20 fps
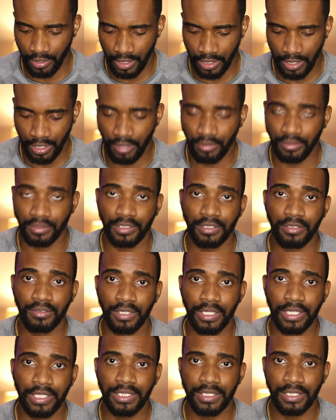gonna go through
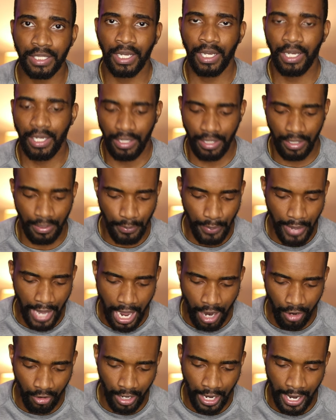this
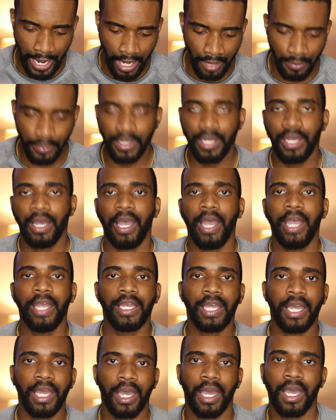Empower App
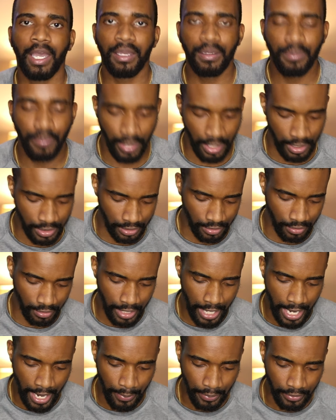aka personal
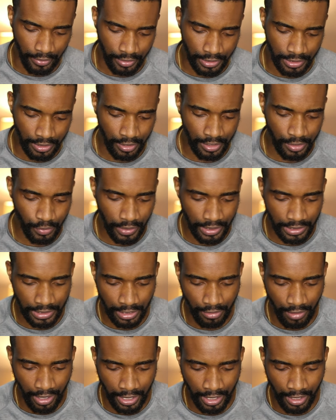capital. So as we can
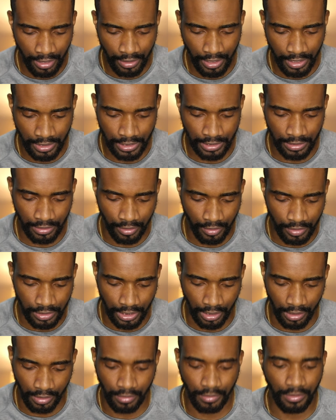see right here, there's this little
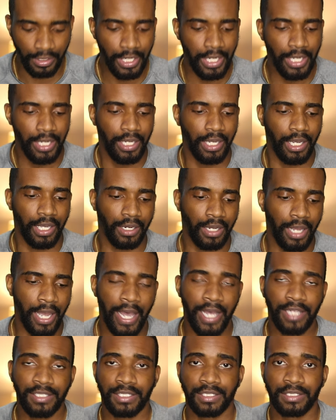circle and it
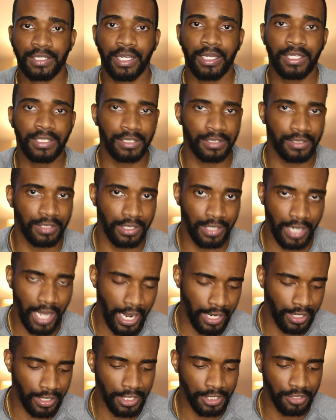has a
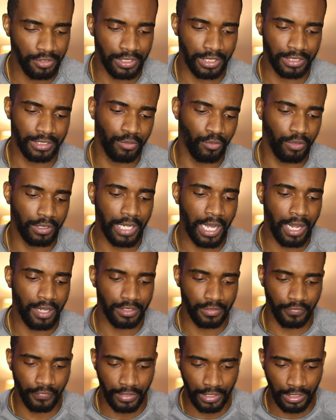
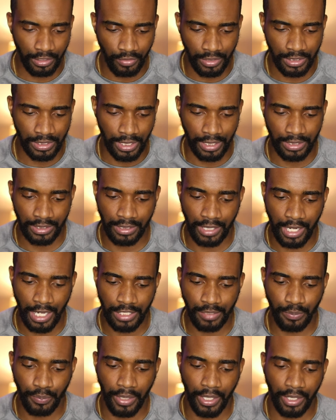$6,961.53 that I
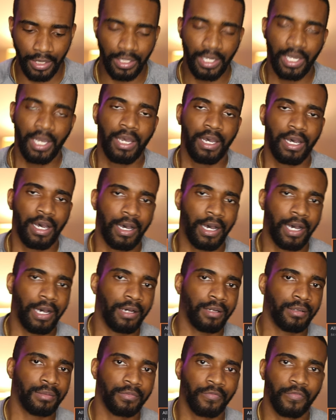spent.
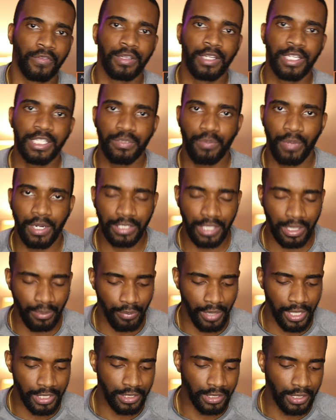Uh, for this month, I
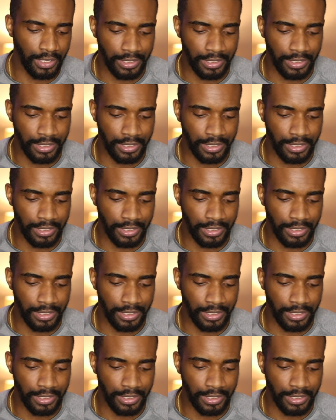budgeted